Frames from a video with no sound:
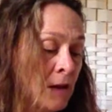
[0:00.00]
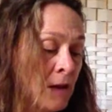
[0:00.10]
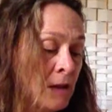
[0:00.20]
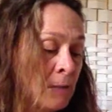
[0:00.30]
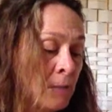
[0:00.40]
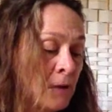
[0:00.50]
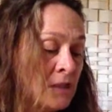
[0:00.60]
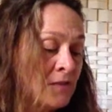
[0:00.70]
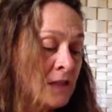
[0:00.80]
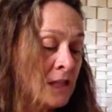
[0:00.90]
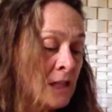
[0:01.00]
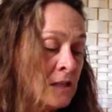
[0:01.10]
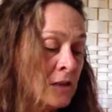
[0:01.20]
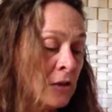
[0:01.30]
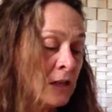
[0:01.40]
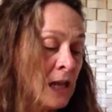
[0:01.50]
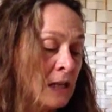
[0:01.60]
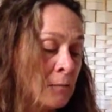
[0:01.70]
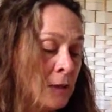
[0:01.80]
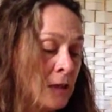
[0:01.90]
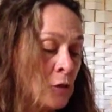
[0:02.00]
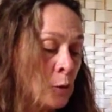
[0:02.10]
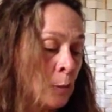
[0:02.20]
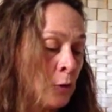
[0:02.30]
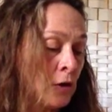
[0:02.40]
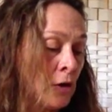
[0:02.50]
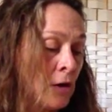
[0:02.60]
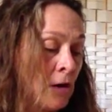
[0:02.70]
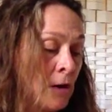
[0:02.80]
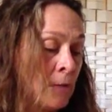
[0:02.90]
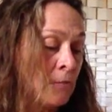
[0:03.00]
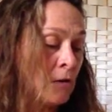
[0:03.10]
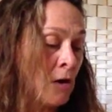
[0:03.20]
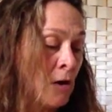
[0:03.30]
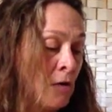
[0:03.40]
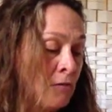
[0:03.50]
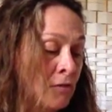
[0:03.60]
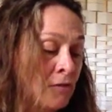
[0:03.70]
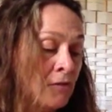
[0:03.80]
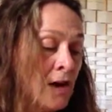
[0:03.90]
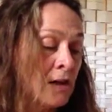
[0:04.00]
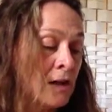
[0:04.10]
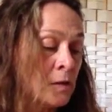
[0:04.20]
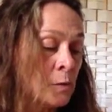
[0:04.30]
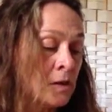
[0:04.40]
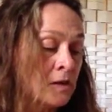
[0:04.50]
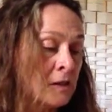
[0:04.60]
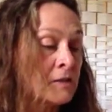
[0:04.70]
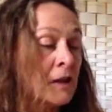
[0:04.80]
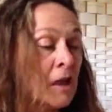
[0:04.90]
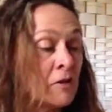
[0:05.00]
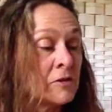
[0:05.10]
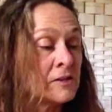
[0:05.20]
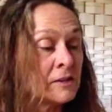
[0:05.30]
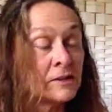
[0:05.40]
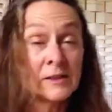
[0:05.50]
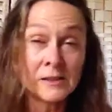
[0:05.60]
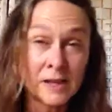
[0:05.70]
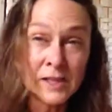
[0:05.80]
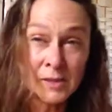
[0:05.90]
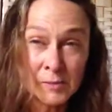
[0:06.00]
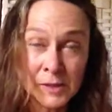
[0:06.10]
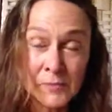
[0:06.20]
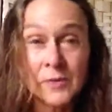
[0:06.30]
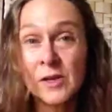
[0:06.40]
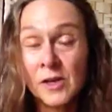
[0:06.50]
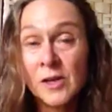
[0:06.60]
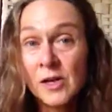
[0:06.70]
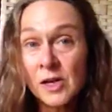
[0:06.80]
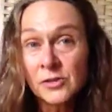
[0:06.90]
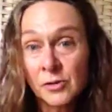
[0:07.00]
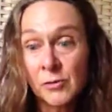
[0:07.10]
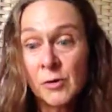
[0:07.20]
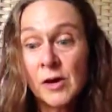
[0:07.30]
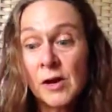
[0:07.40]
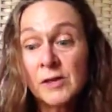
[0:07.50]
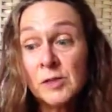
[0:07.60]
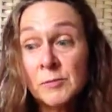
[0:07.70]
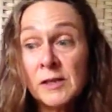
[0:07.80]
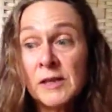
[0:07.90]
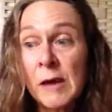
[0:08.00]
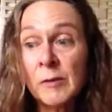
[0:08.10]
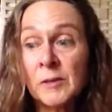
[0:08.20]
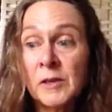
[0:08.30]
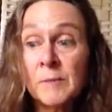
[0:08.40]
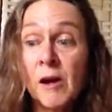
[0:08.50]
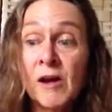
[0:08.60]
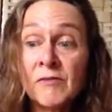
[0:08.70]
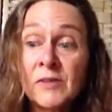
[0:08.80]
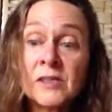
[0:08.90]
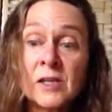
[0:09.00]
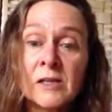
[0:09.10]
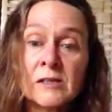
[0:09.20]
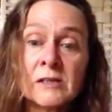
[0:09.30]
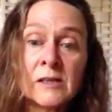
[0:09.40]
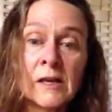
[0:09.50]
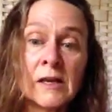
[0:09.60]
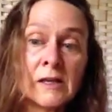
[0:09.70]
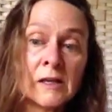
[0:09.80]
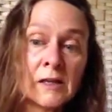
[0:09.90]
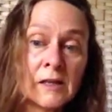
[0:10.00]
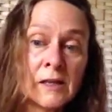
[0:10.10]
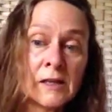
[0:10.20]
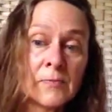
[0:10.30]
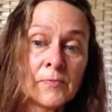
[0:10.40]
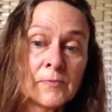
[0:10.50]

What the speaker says: the Bodhisattvas are enlightened beings who put off nirvana to assist others in enlightenment. So to me, that would be the Mahavidyas and the